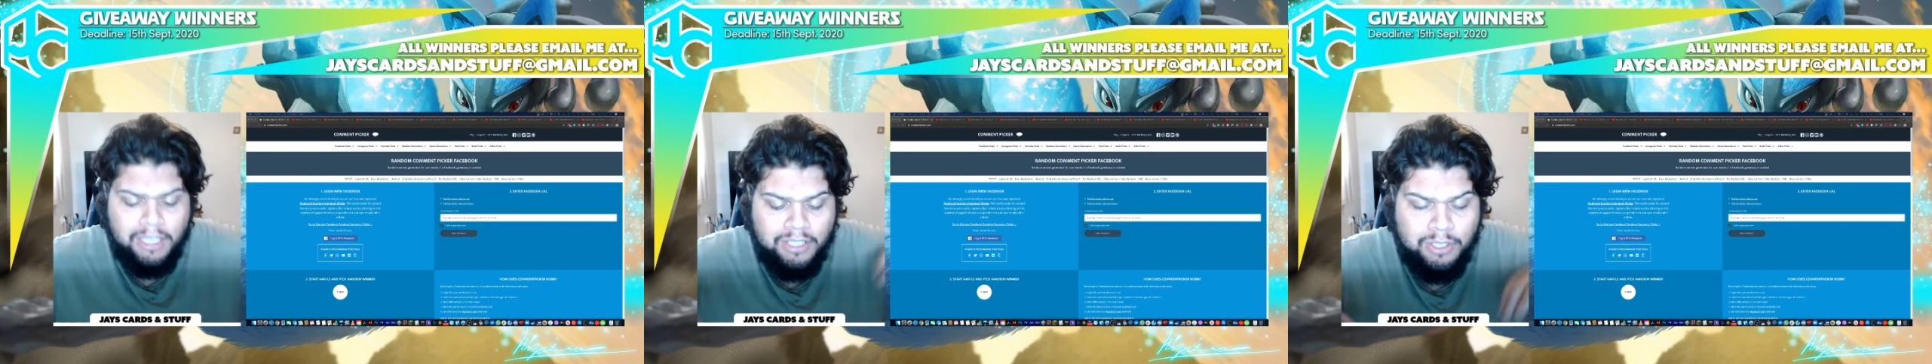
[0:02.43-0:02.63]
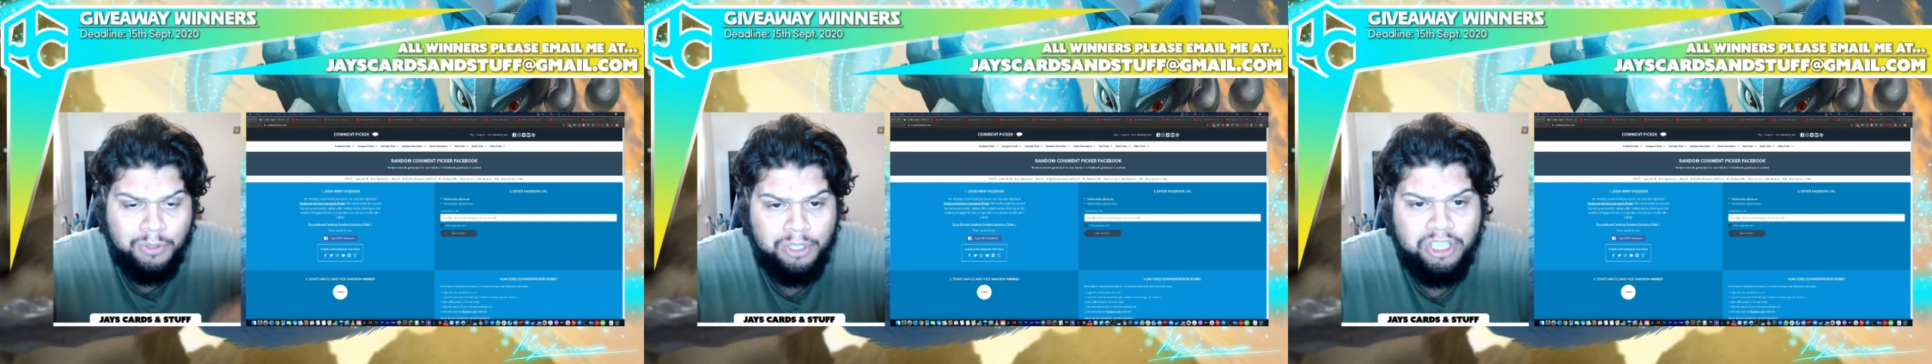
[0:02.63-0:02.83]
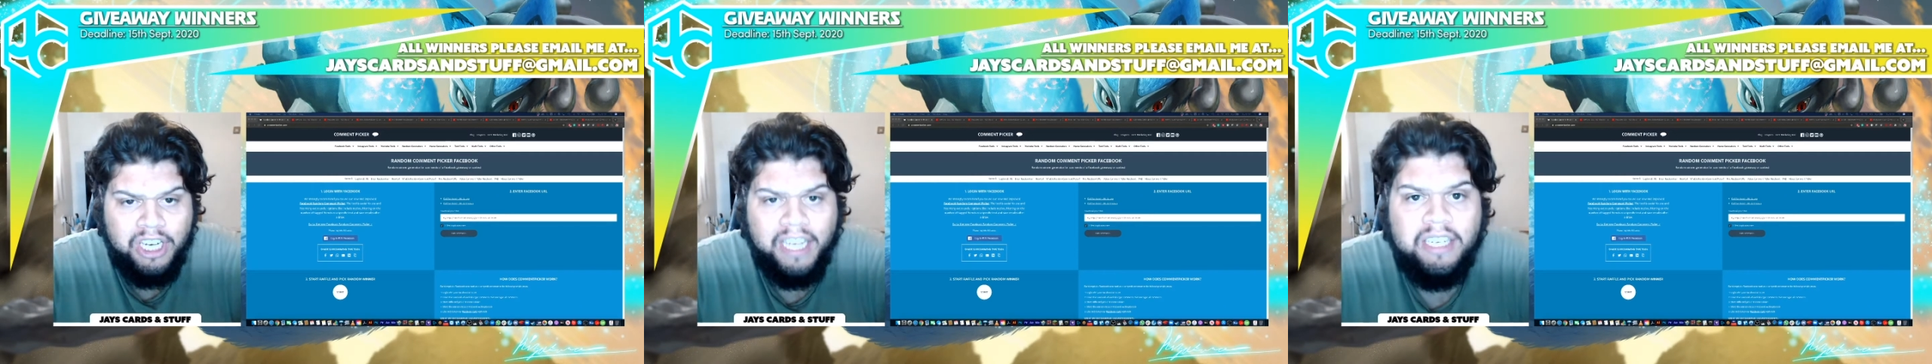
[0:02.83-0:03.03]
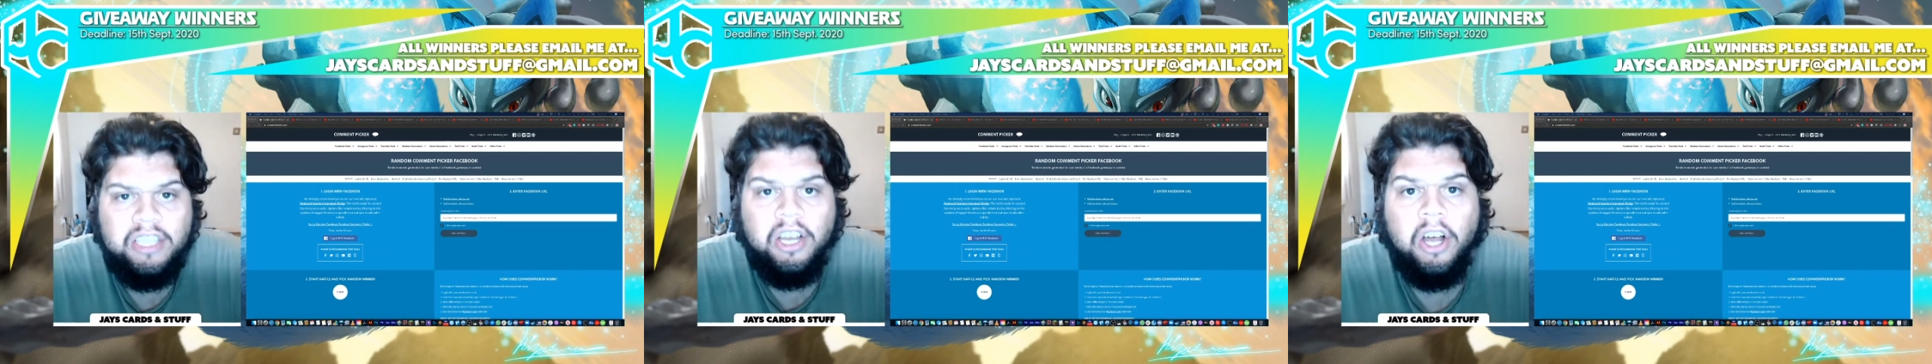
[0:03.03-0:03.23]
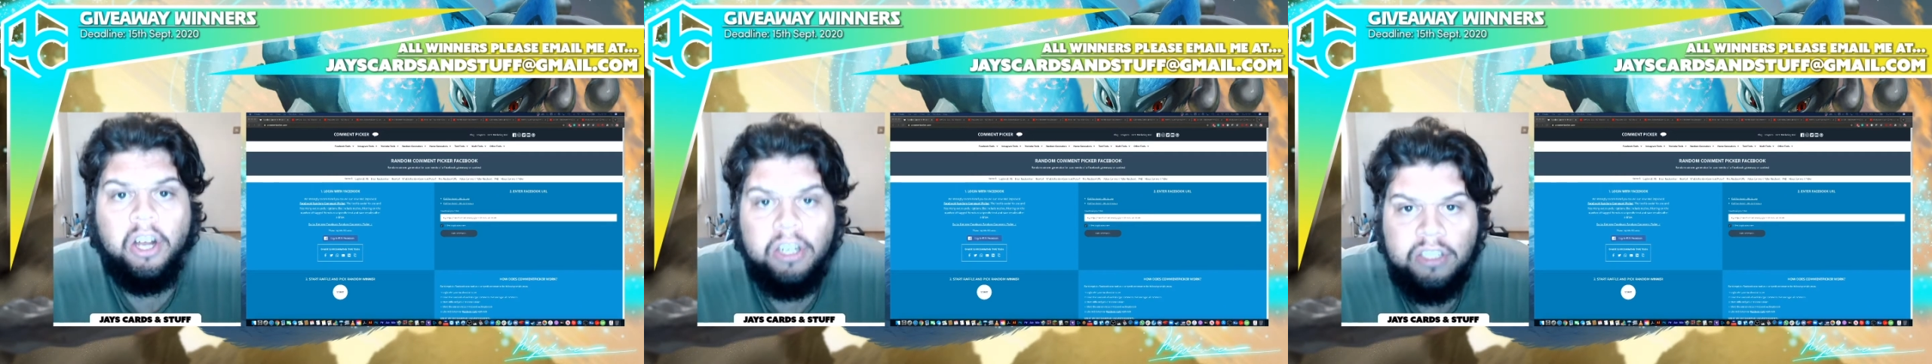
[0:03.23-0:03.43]
to a Jay's
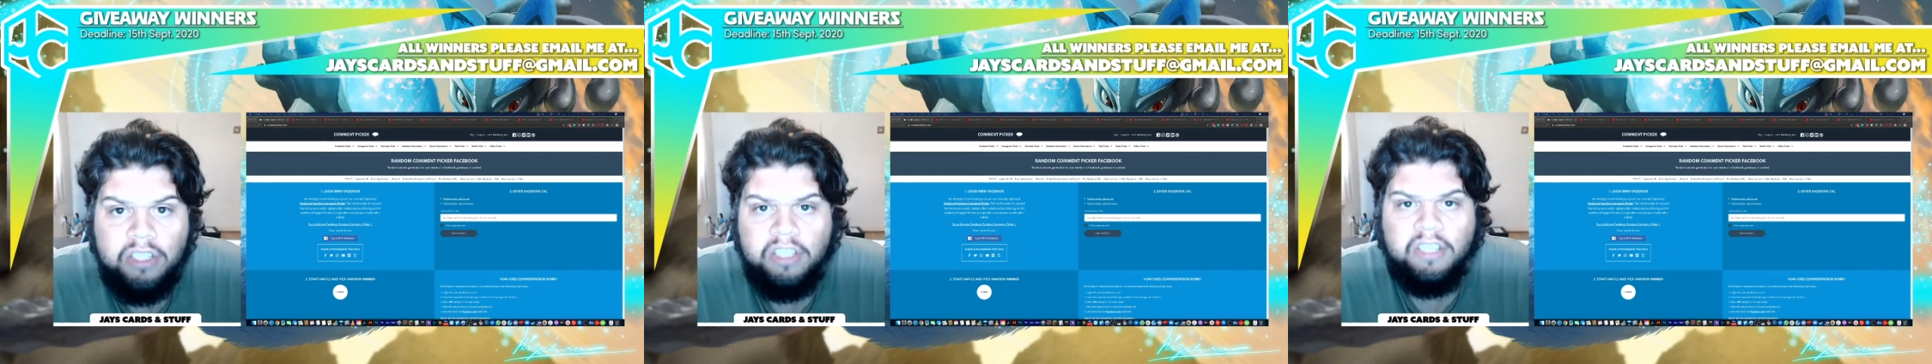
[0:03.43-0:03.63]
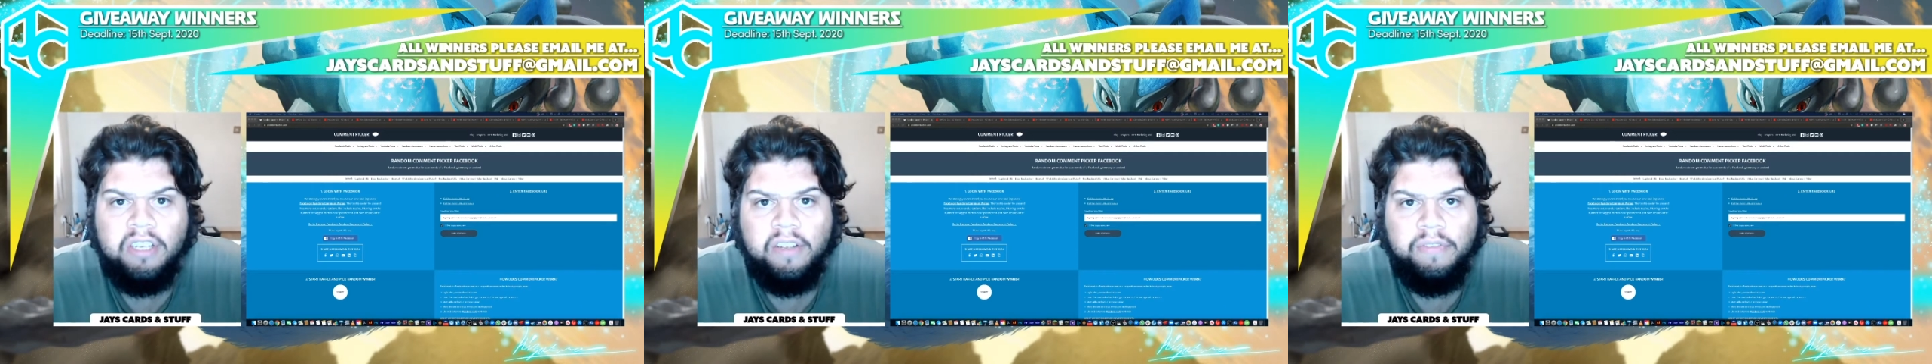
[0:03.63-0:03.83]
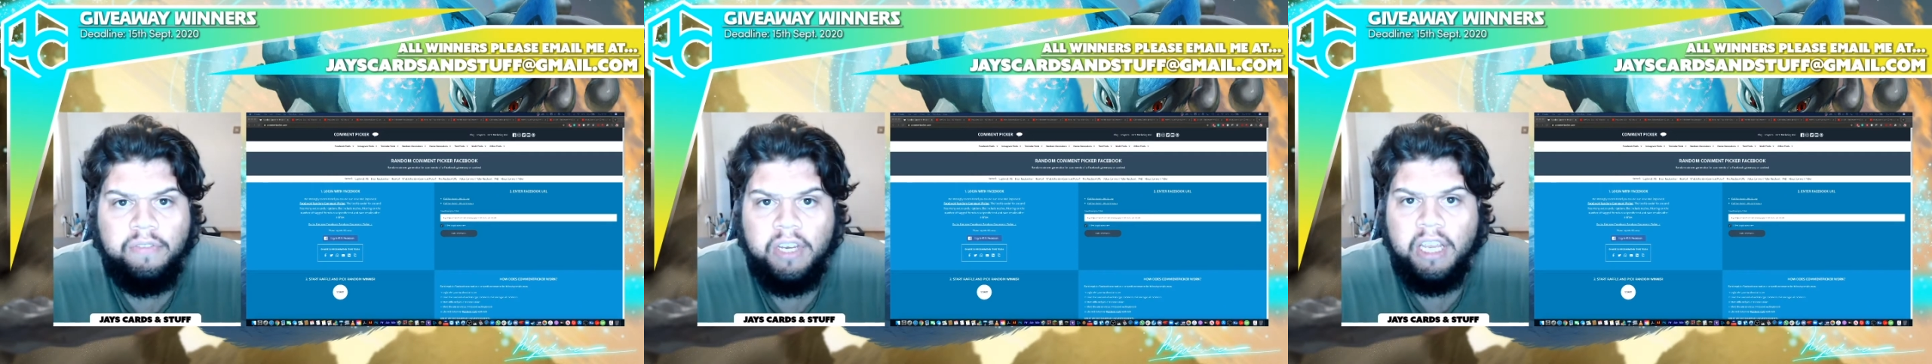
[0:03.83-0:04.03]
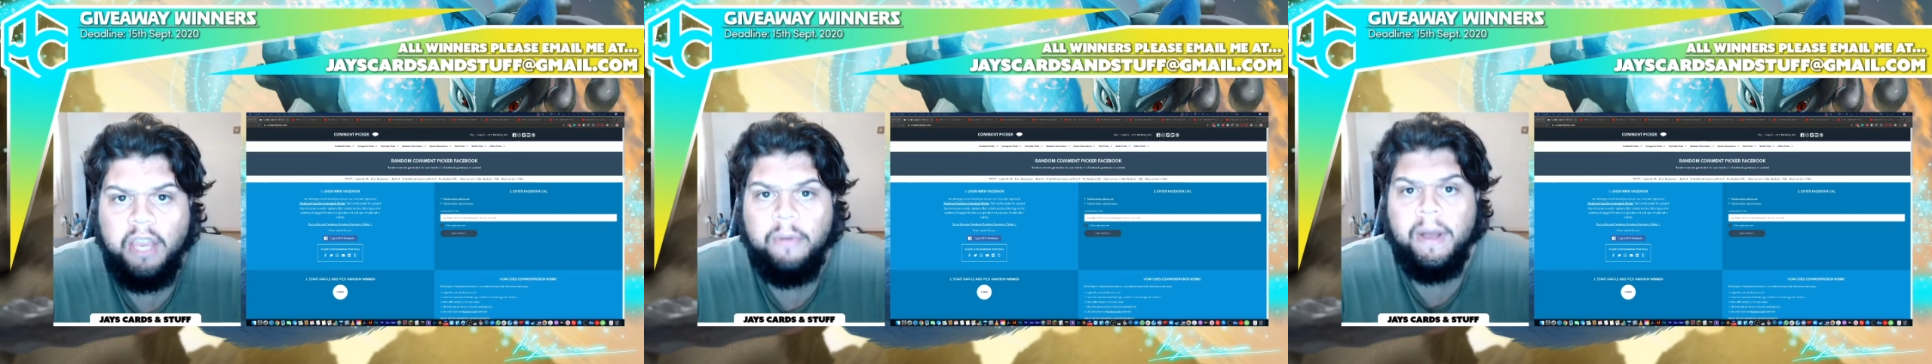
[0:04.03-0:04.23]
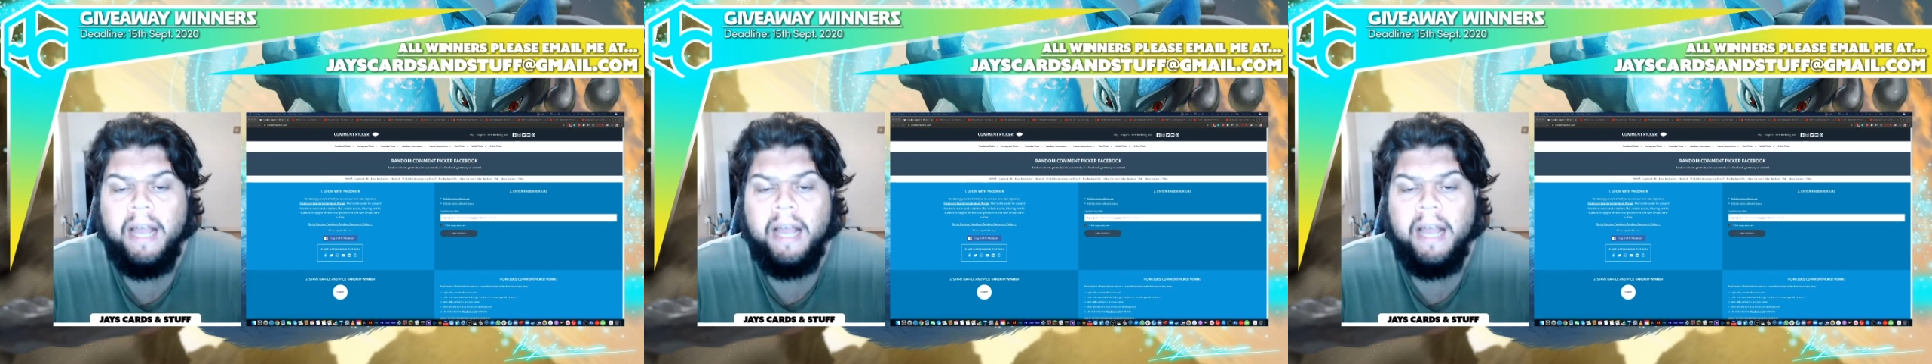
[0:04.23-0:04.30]
Cards and Stuff video.